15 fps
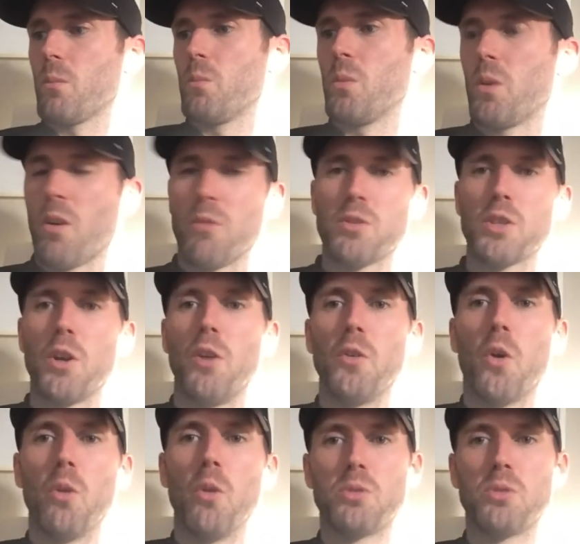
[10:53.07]
obviously on
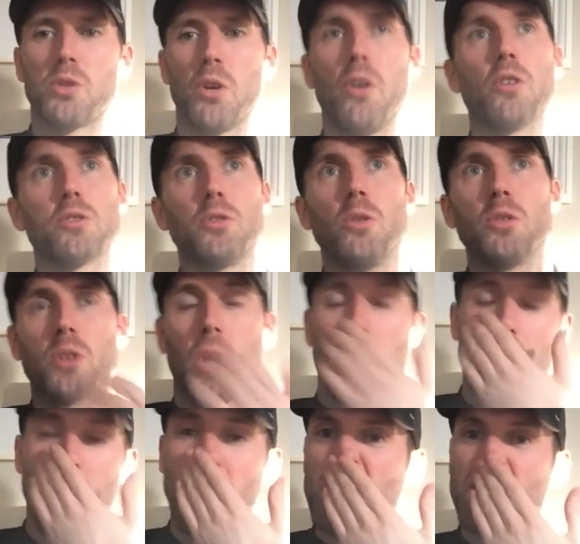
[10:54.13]
home soil, it's not as
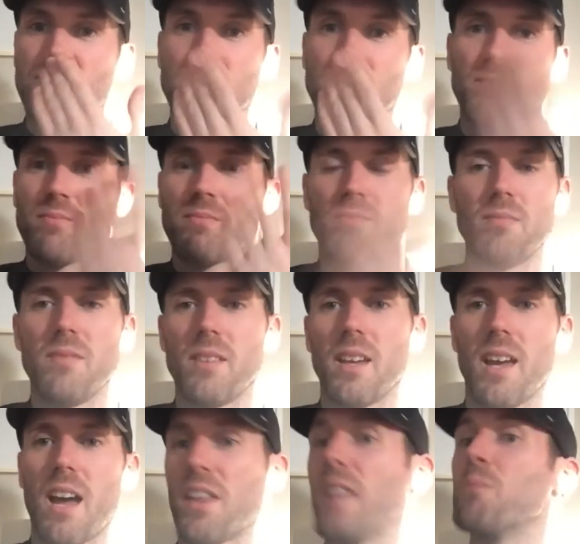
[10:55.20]
hot.
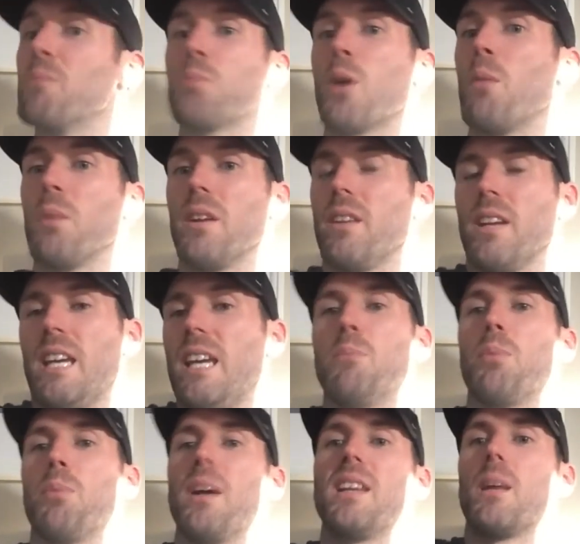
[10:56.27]
I think probably the heat
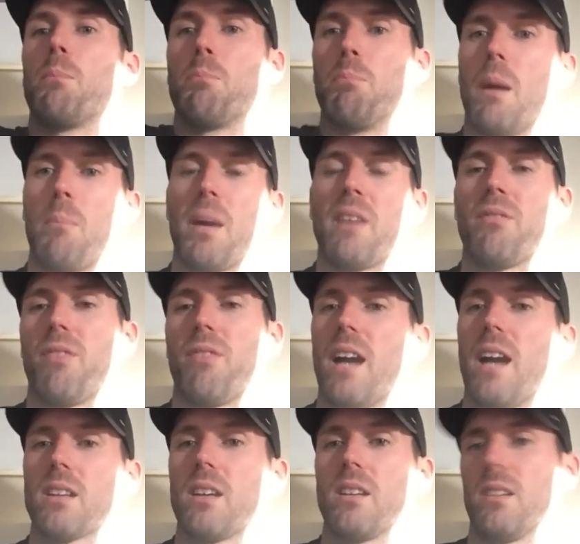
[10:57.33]
played a big
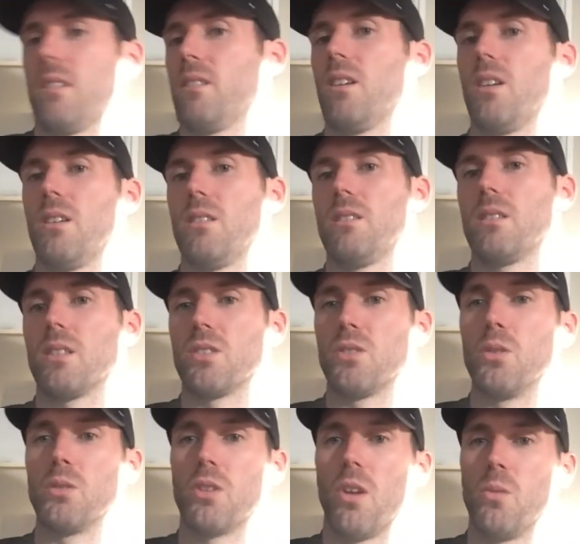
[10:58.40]
factor in us
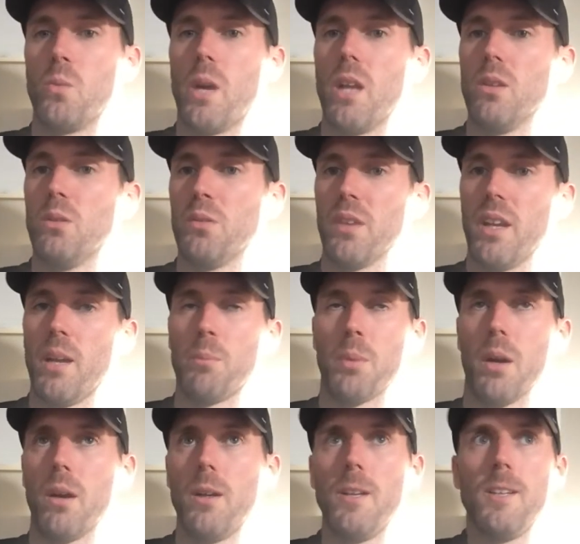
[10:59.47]
not doing well over
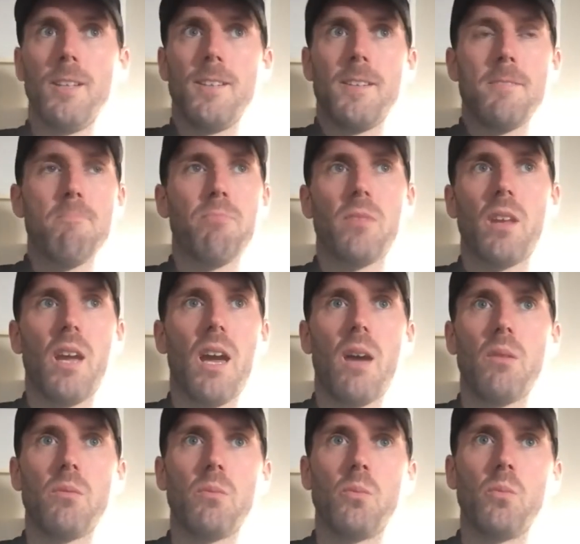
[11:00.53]
But yeah,
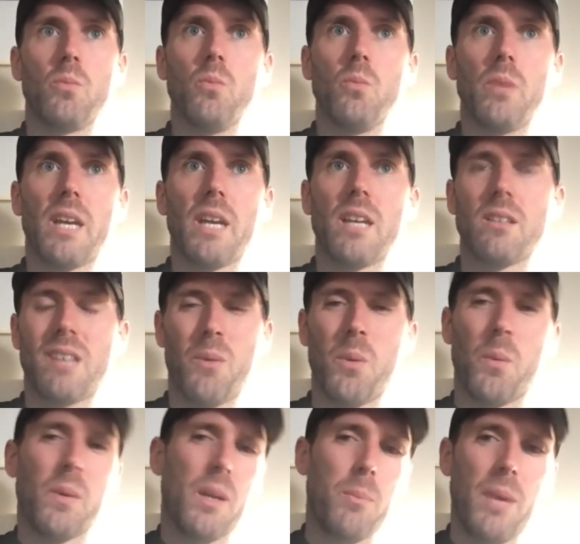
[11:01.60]
we could tell we
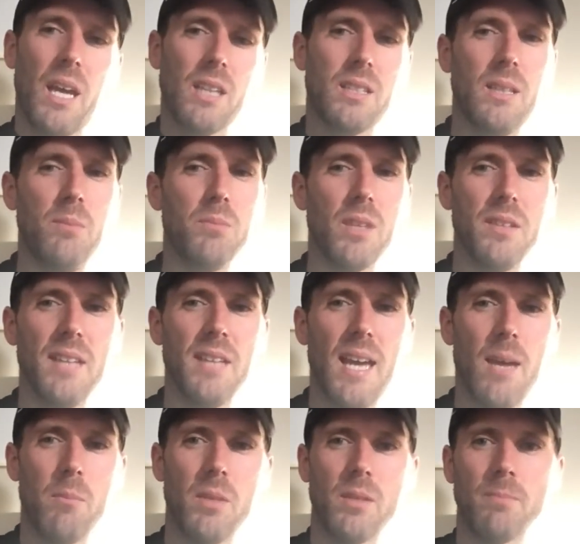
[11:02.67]
were a better team than
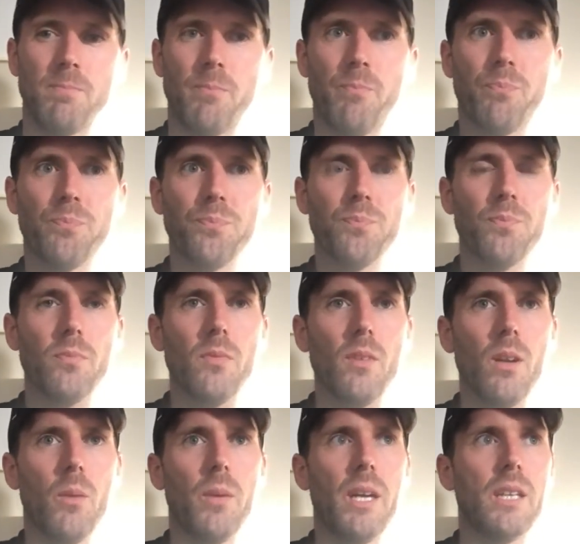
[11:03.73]
them, and
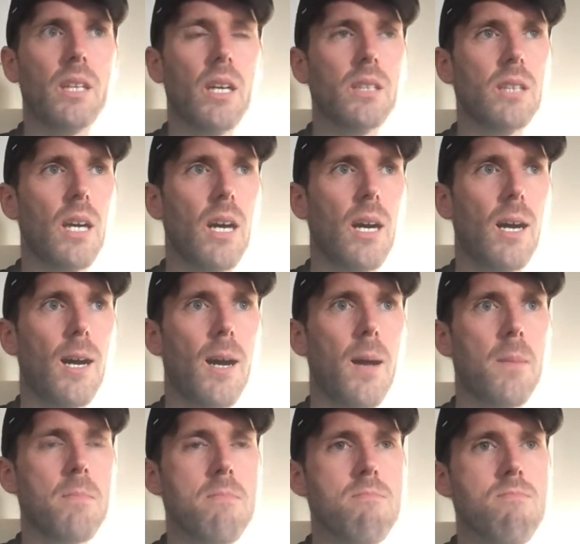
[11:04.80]
we had
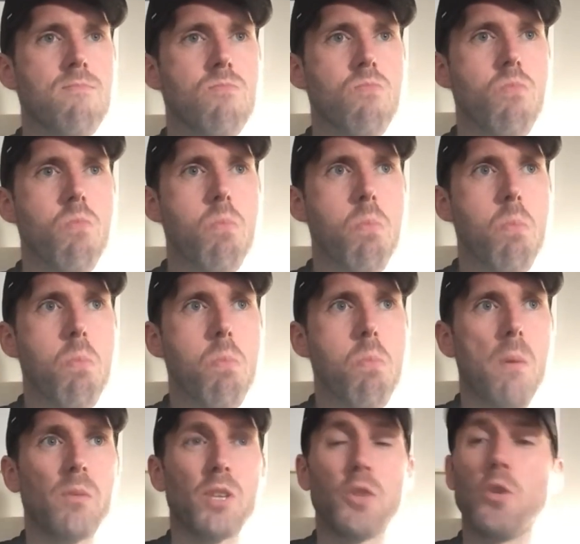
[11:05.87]

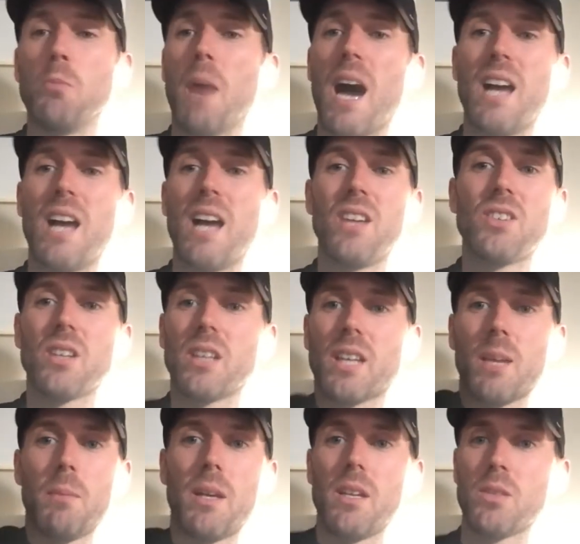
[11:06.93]
it was a new manager that
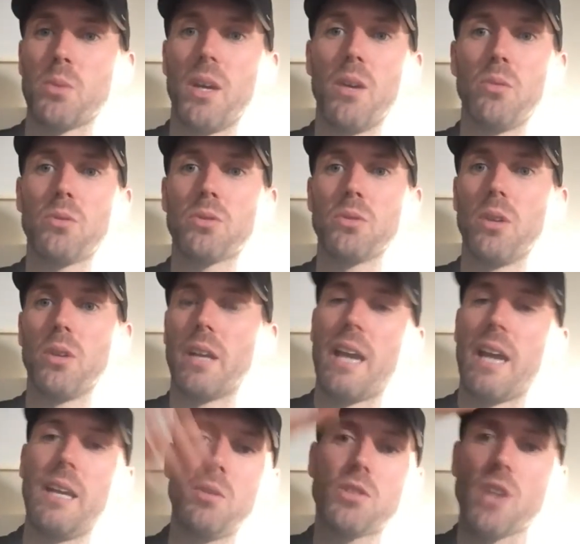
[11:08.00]
came in as well. So, and
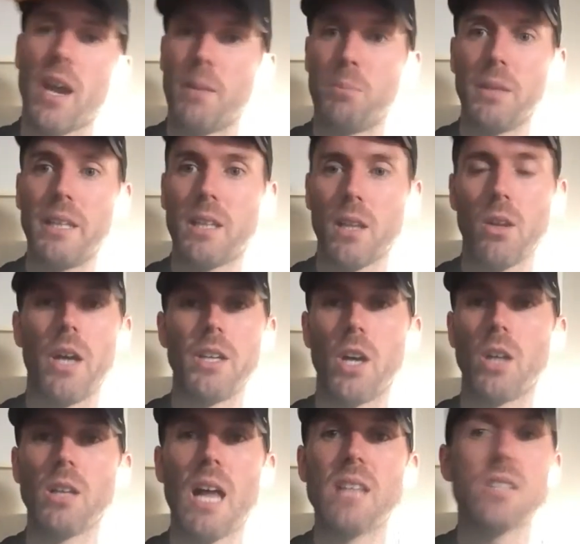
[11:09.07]
he was trying to bleed a lot of
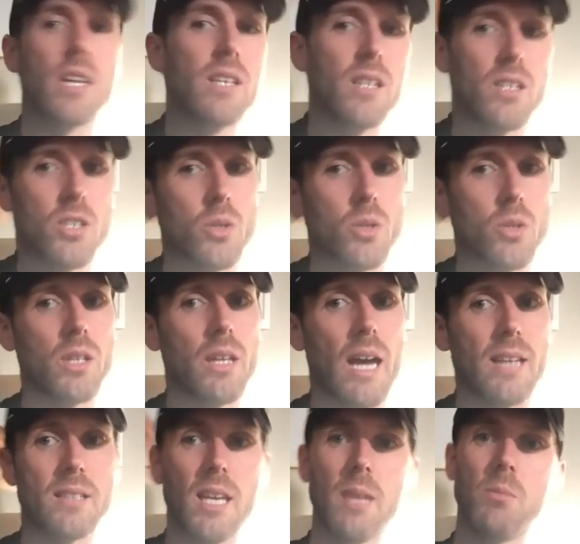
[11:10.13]
young lads into the squad at
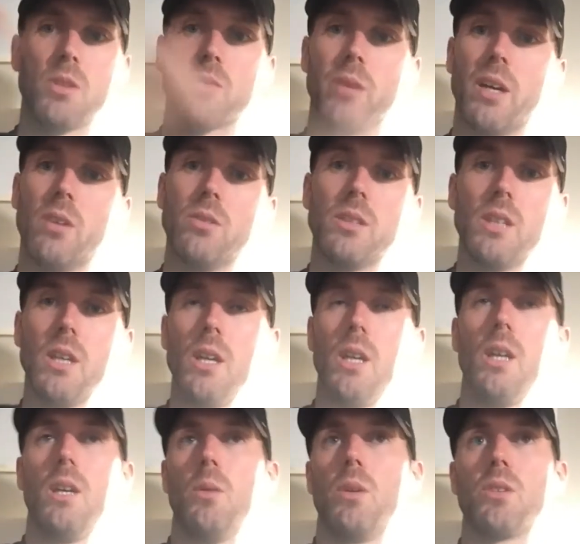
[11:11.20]
that time as well,
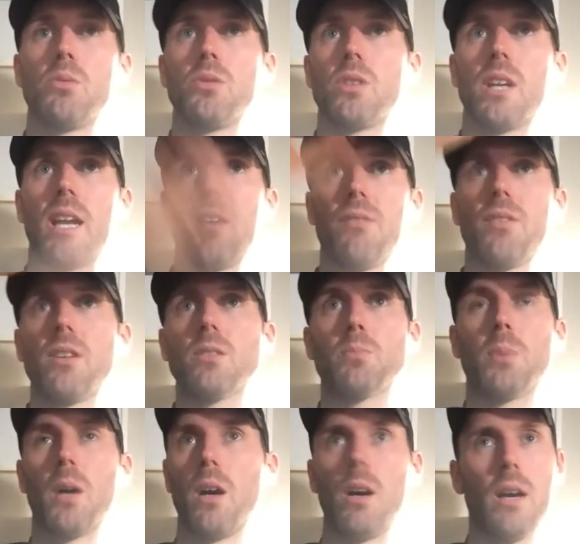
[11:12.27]
which was great for us.
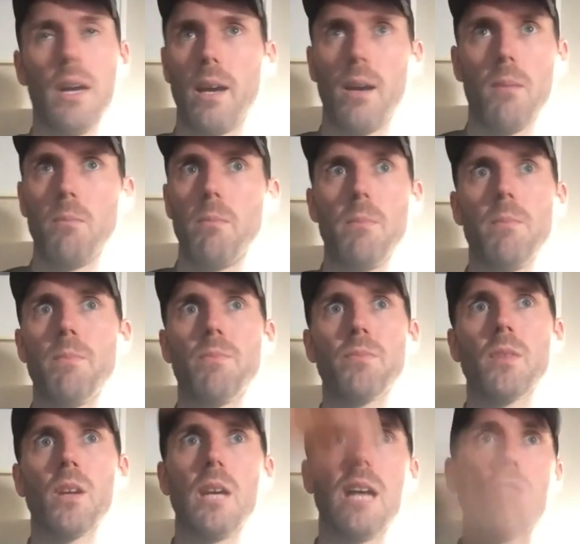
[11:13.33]
But
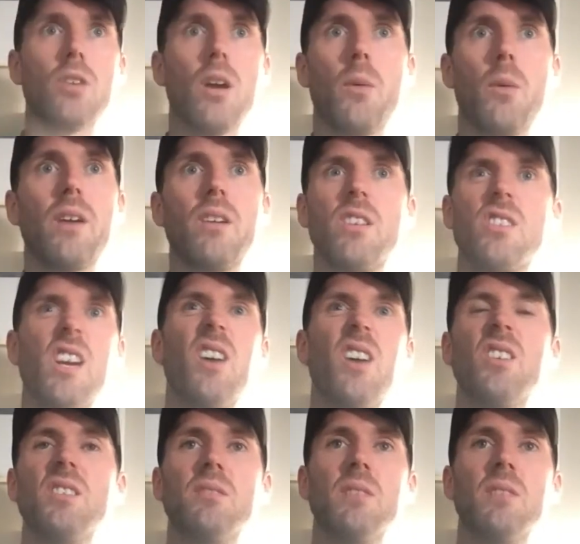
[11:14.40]
yeah, it took a while to gel,